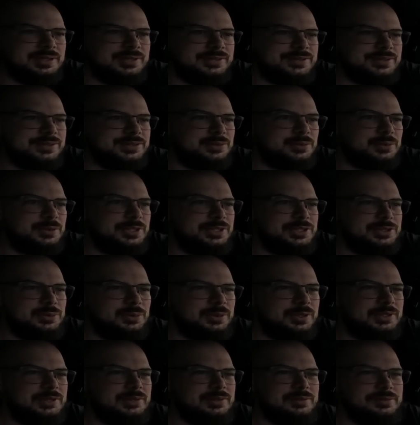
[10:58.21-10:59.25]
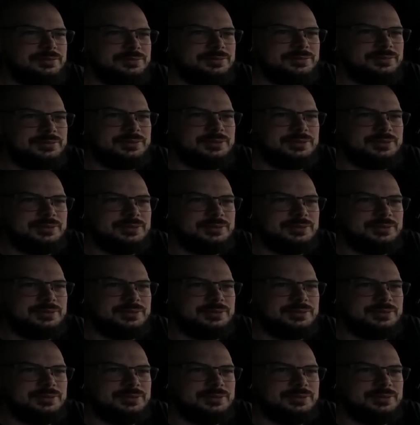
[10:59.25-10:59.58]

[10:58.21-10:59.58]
It's a 2012?